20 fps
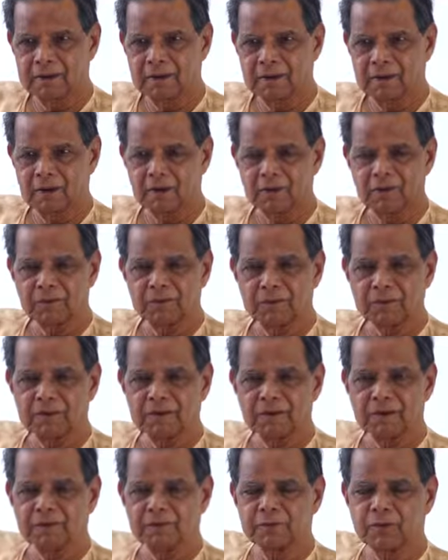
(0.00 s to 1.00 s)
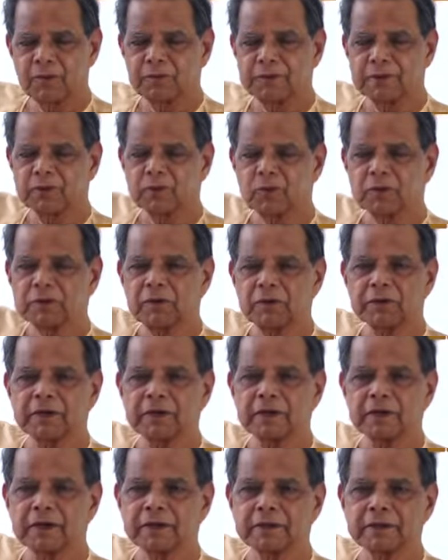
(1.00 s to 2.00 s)
No, they don't have
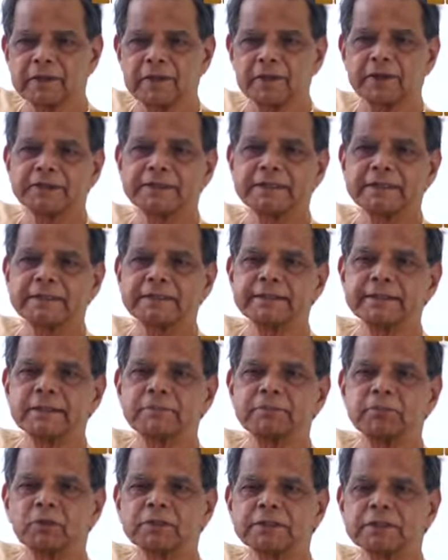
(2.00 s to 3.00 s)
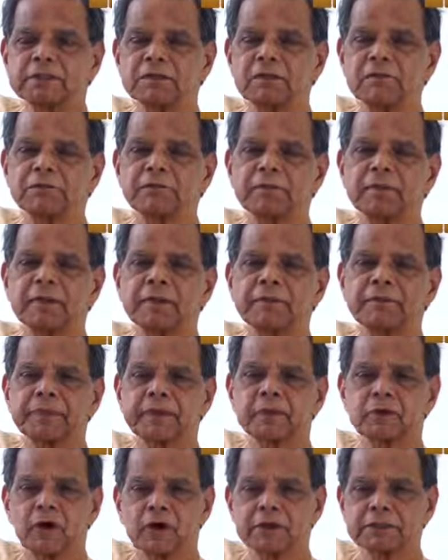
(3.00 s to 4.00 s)
inner there. You see, this is the process of
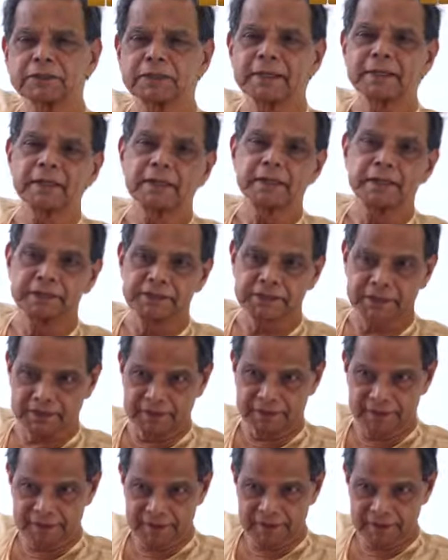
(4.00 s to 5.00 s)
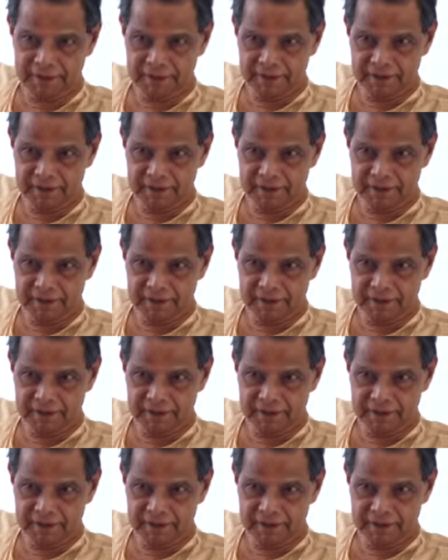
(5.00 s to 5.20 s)
the cosmic creation.